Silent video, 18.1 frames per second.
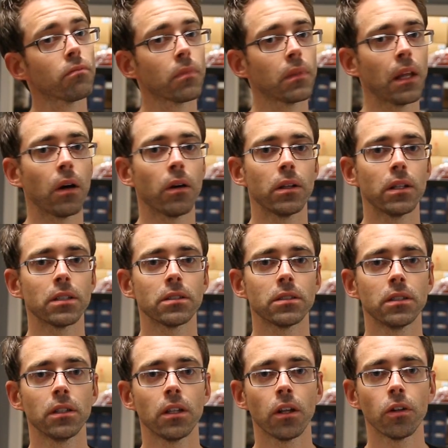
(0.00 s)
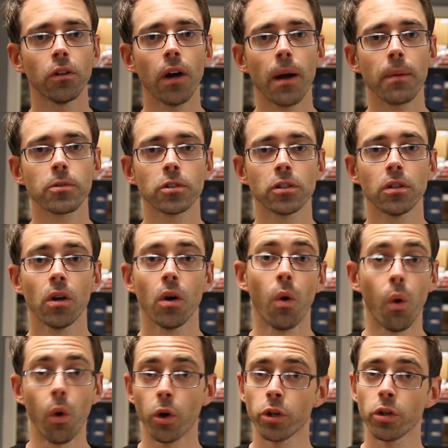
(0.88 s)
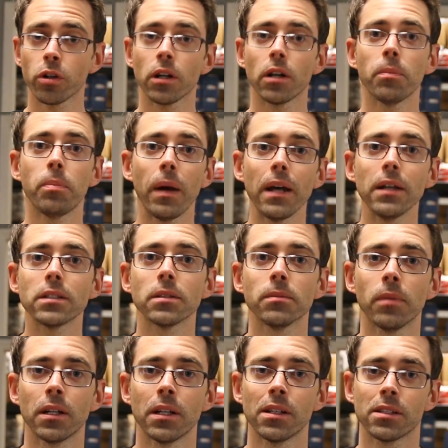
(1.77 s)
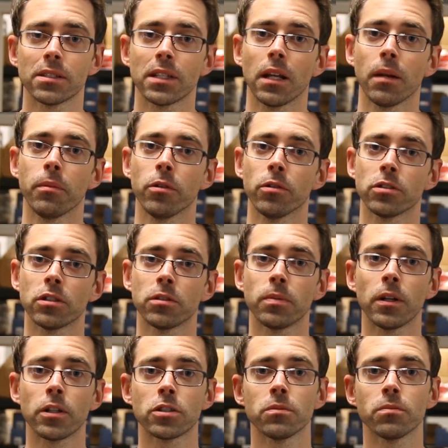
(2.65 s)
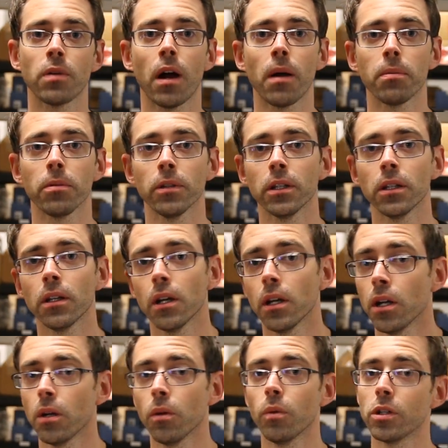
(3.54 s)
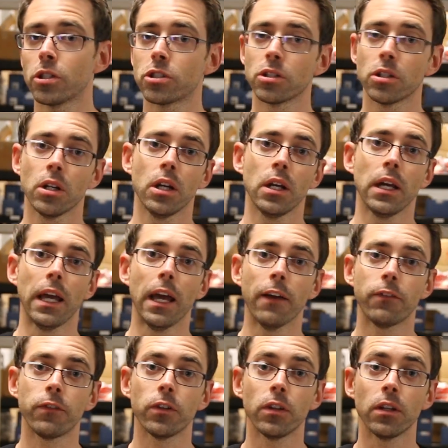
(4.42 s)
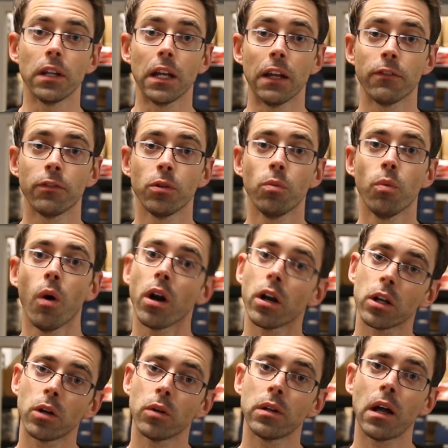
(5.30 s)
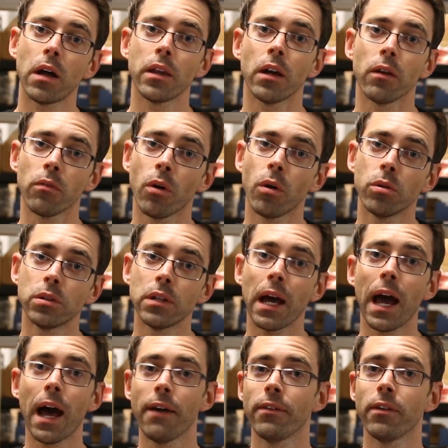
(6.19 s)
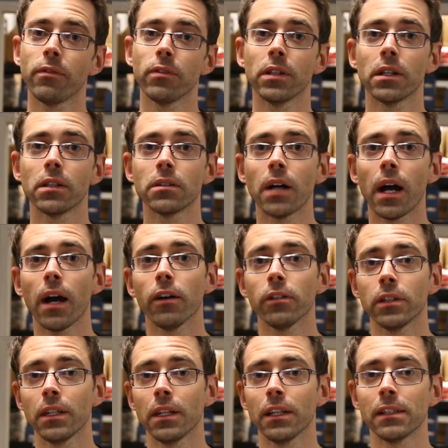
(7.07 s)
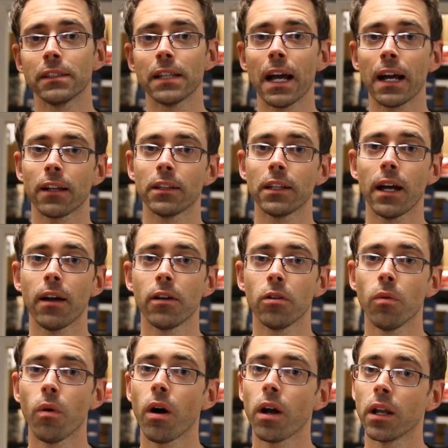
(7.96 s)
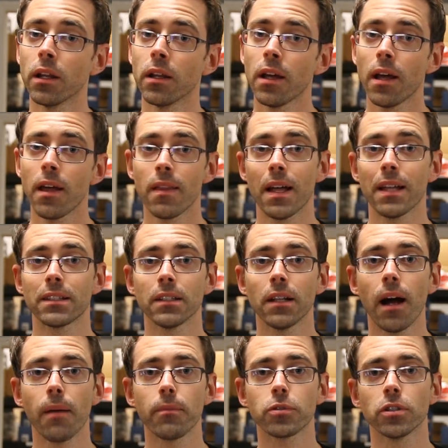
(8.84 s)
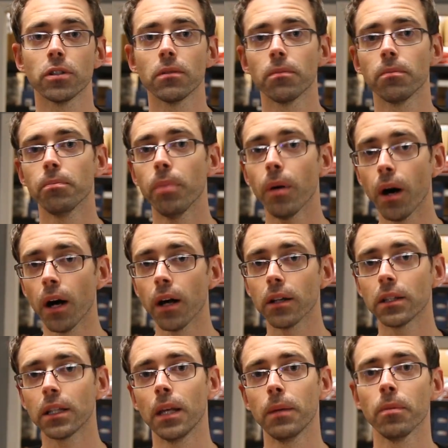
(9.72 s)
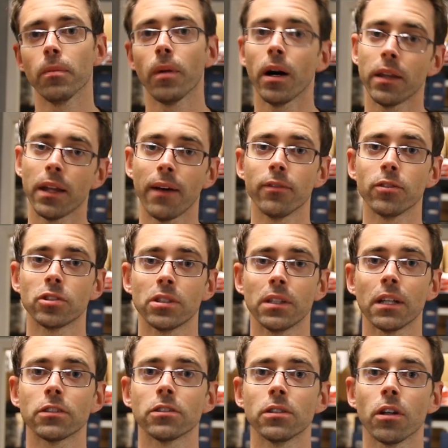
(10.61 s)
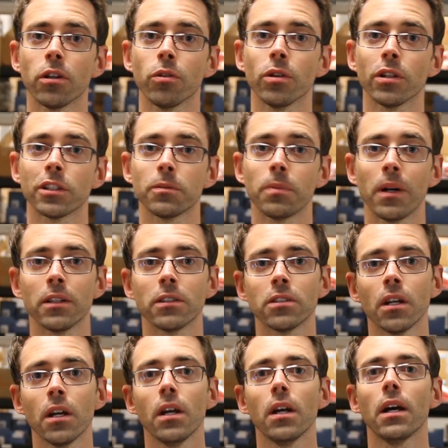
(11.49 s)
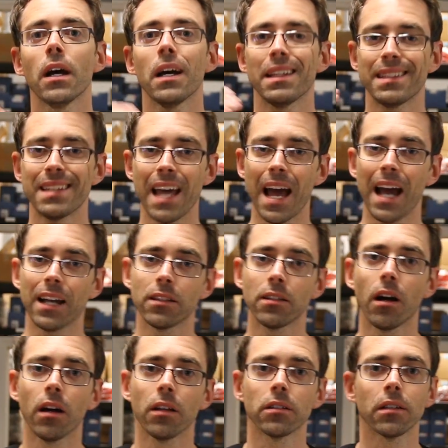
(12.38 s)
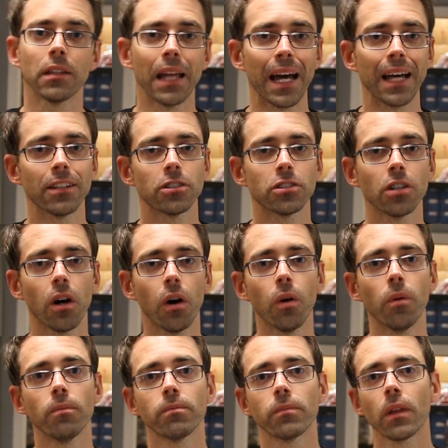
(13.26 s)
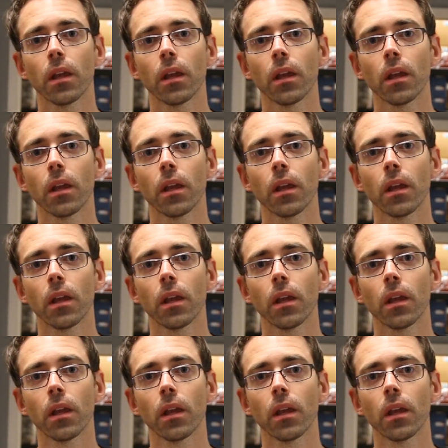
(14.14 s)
now this is the other option, or you're going to pay somebody to set up your suspension properly, which if you want to go down that road to have everything dialed in exactly how you want it, that's an option. But keep in mind, obviously, that's another expense tagged on to that. So